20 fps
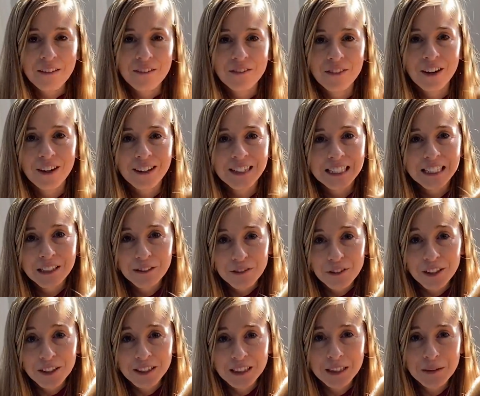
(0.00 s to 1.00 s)
very
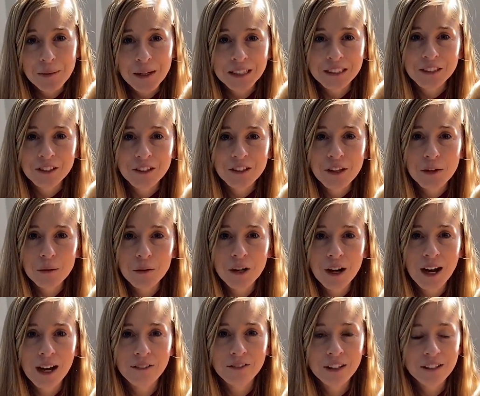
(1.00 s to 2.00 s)
different semester that we're
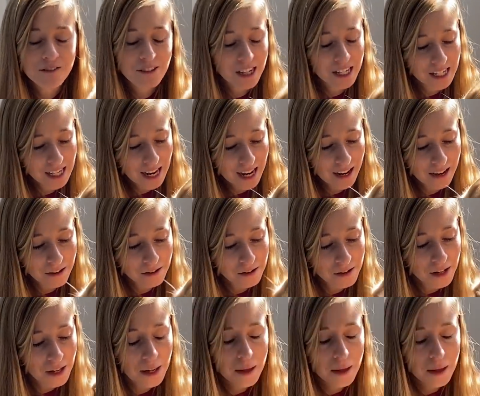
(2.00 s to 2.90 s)
having right now.